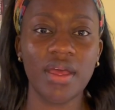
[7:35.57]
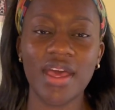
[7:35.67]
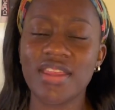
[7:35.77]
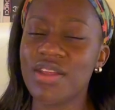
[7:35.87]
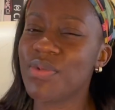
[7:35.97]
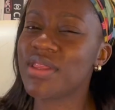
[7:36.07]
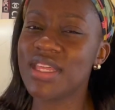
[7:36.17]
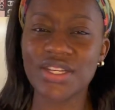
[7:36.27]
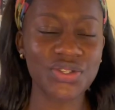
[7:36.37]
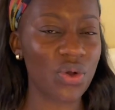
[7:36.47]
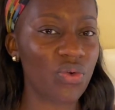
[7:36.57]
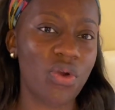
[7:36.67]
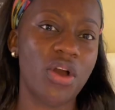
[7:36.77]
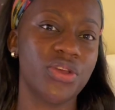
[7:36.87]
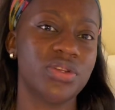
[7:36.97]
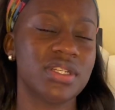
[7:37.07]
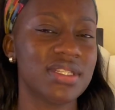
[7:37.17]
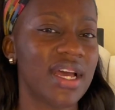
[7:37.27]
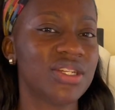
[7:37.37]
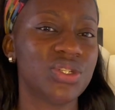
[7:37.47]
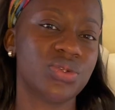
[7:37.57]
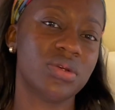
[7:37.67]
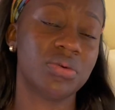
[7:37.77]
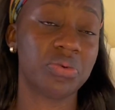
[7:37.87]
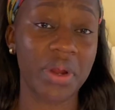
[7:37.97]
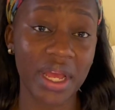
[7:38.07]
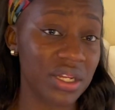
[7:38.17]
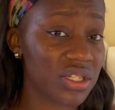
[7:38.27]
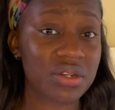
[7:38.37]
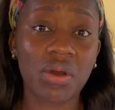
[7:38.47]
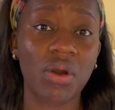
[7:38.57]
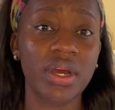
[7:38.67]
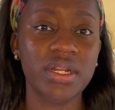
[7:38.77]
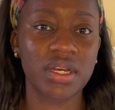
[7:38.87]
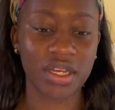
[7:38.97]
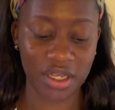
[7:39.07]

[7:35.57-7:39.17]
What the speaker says: And then when things go wrong, you decide to rage at God.